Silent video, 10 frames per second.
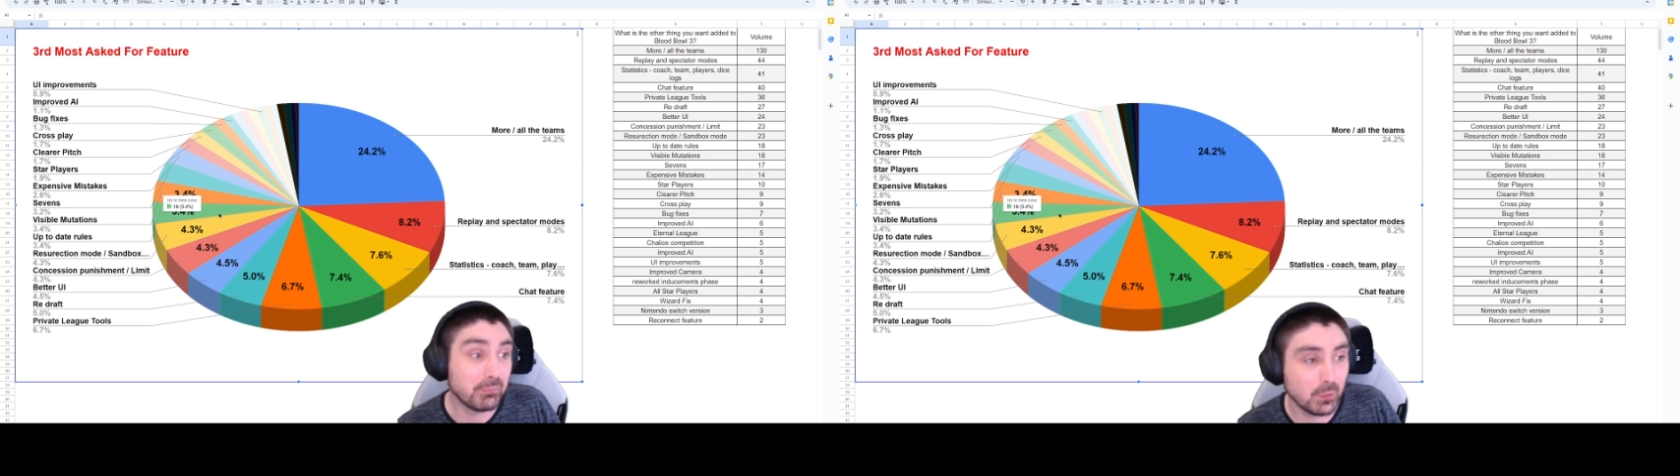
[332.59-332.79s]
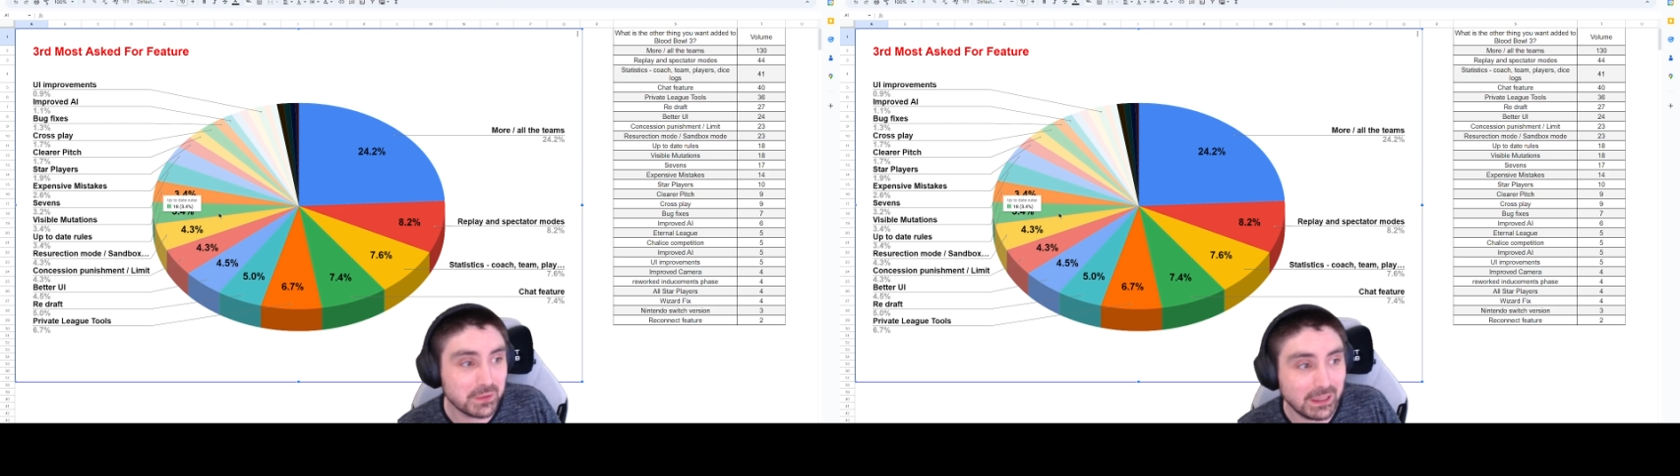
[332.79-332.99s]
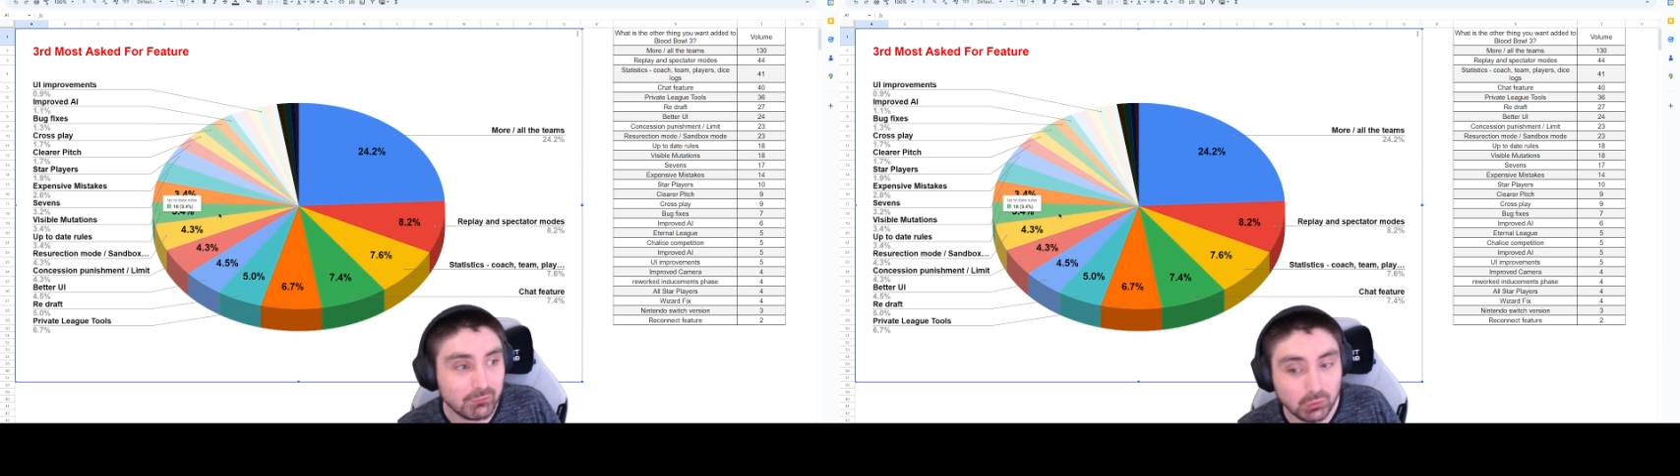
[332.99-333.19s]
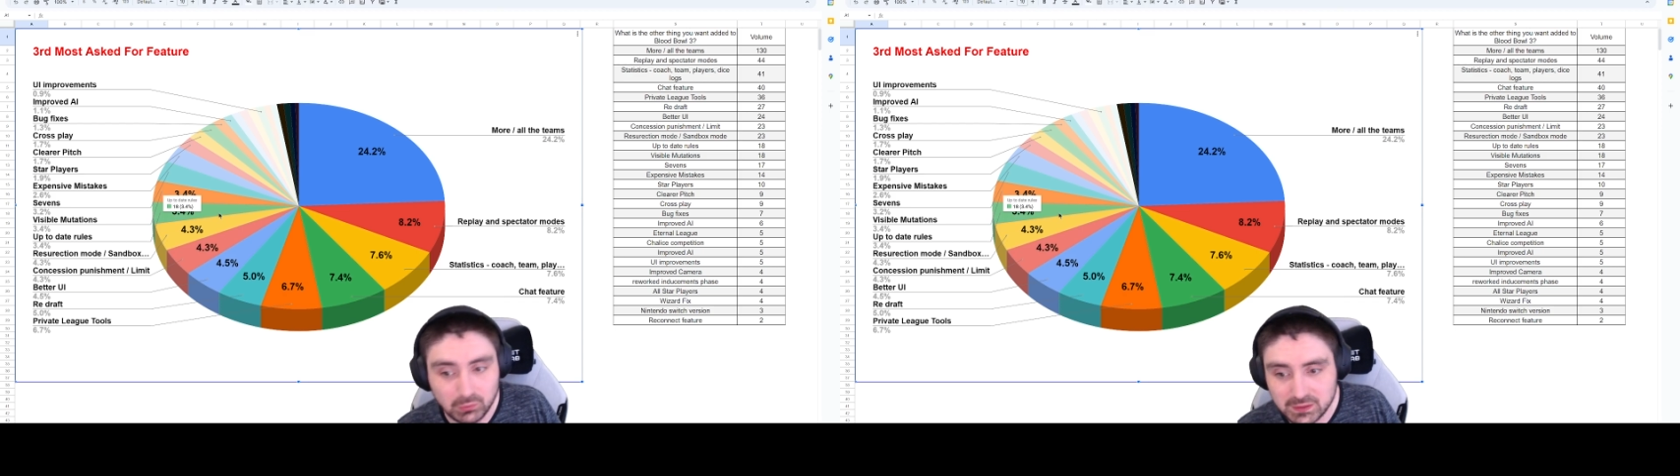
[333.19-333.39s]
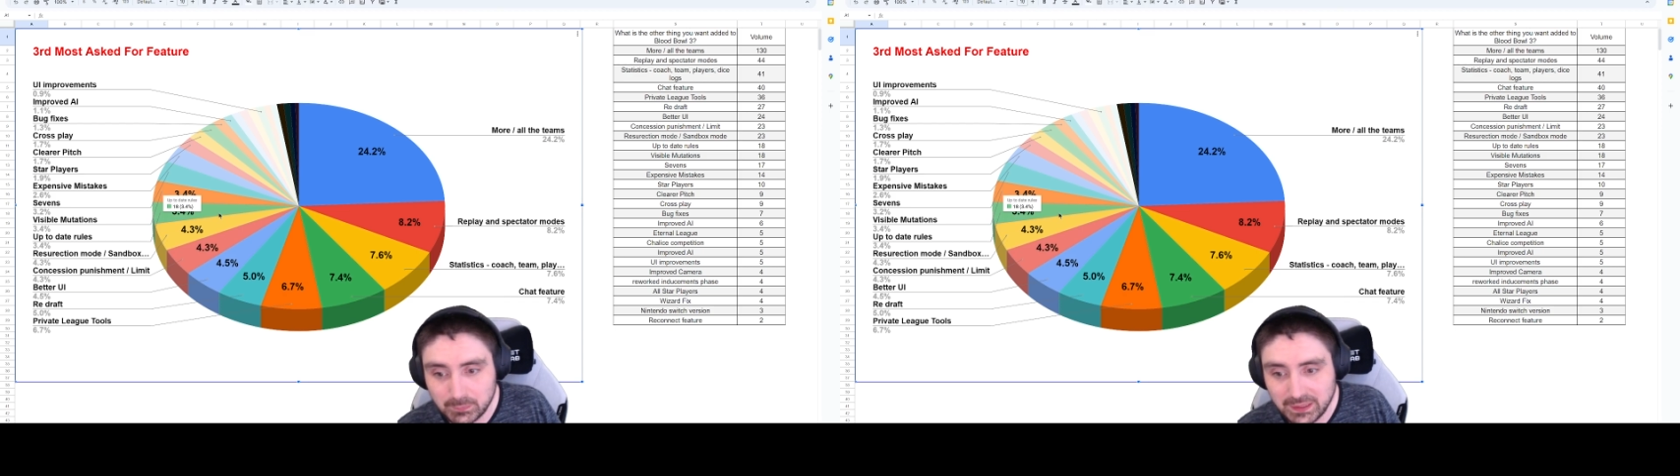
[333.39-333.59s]
Up-to-date
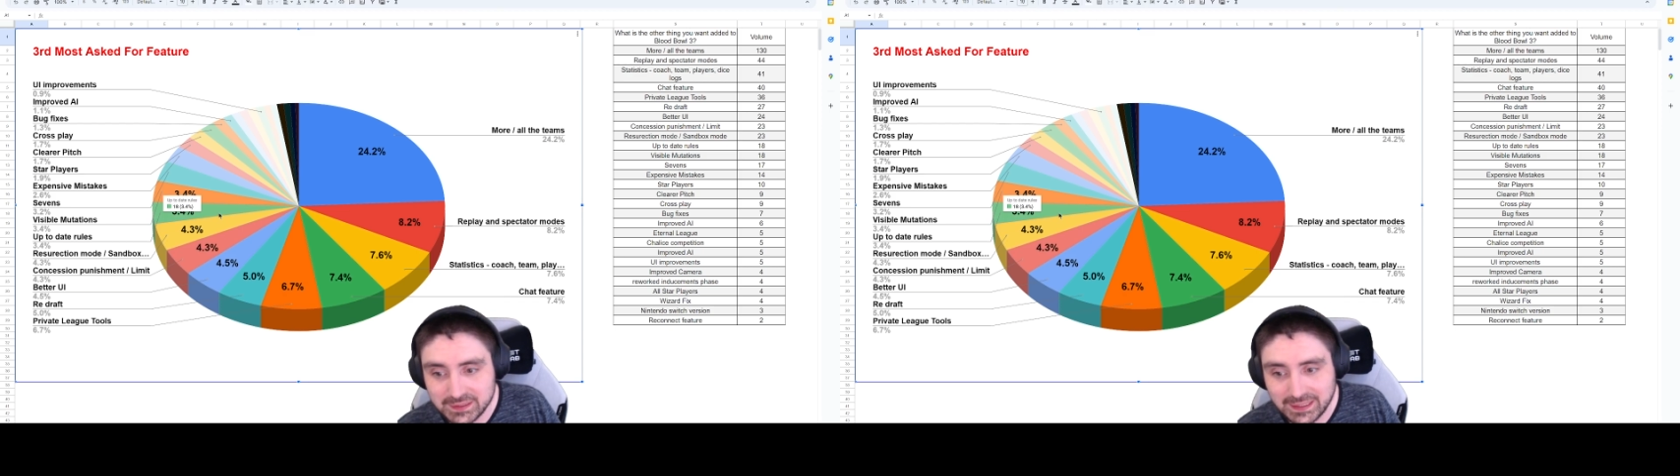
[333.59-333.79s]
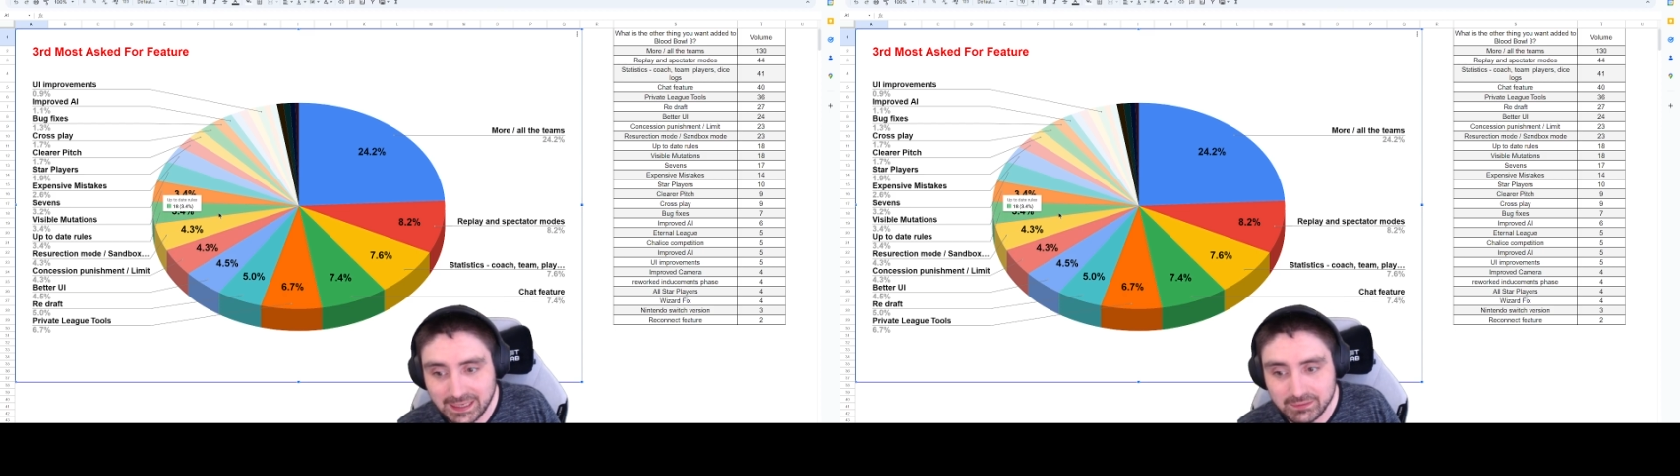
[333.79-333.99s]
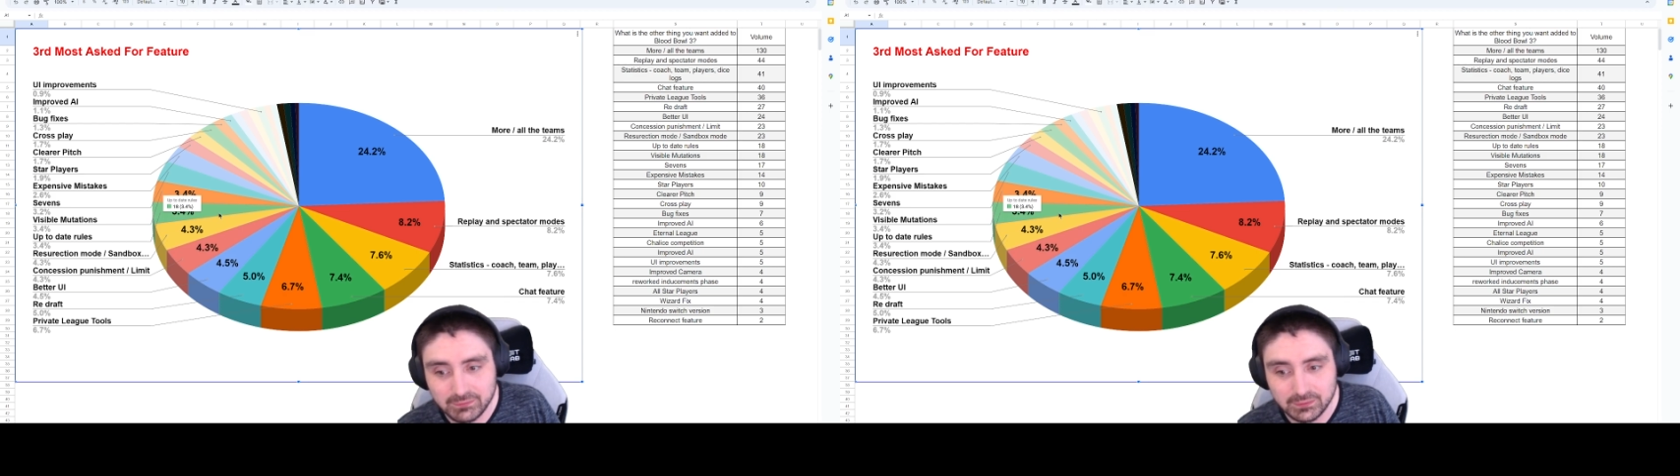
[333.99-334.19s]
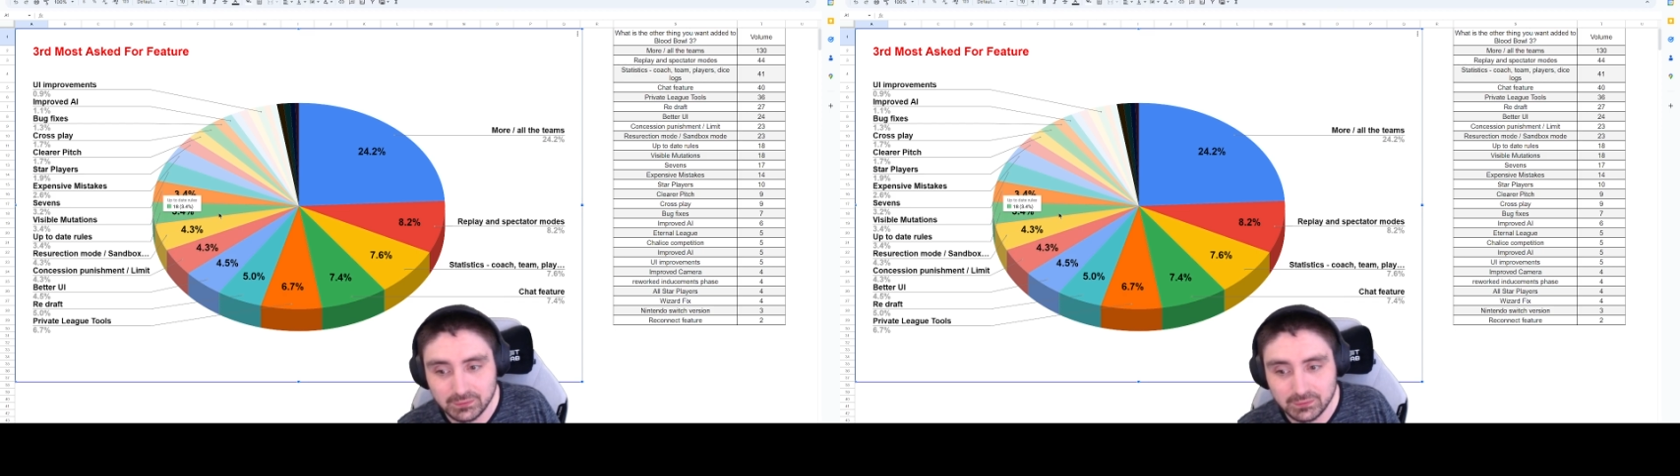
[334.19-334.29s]
rules appears again.